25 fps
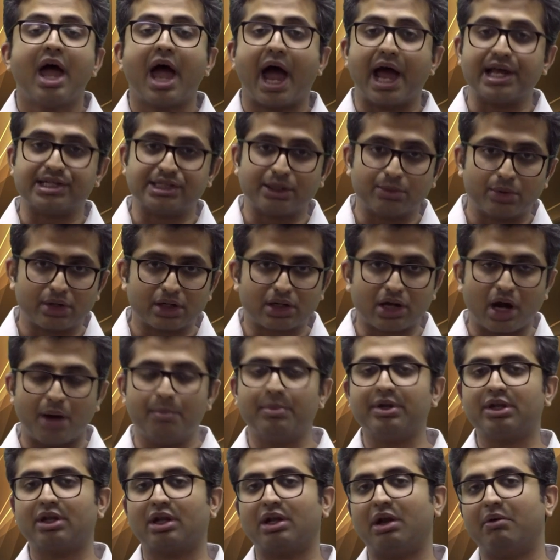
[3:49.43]
has even
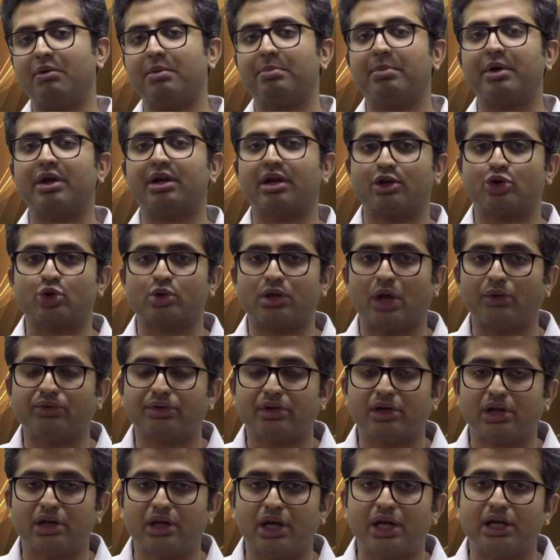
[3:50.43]
come in the November
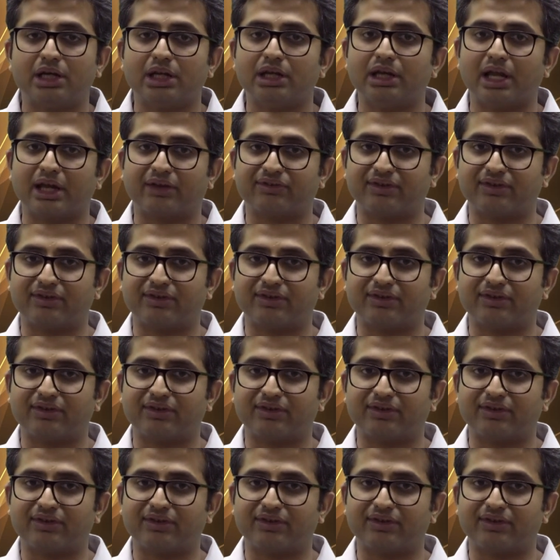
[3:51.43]
2018